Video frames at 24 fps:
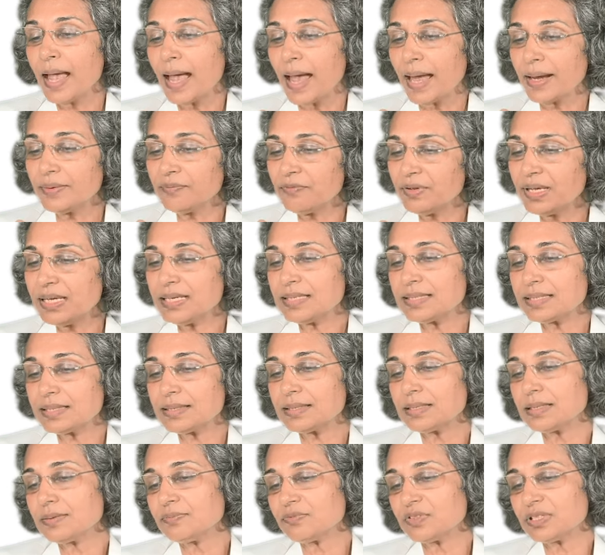And waist
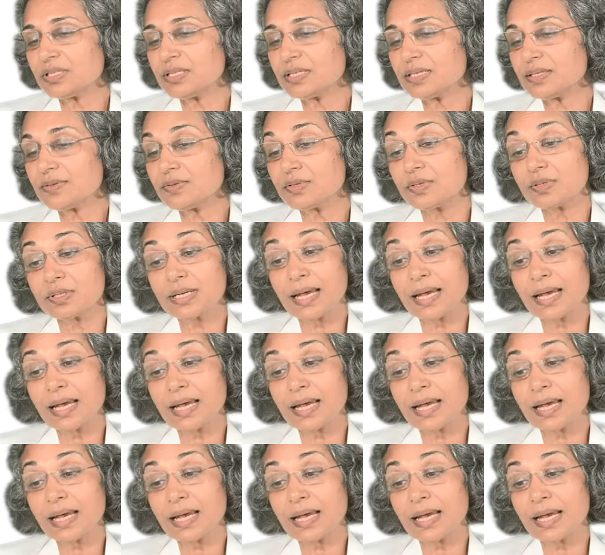circumference is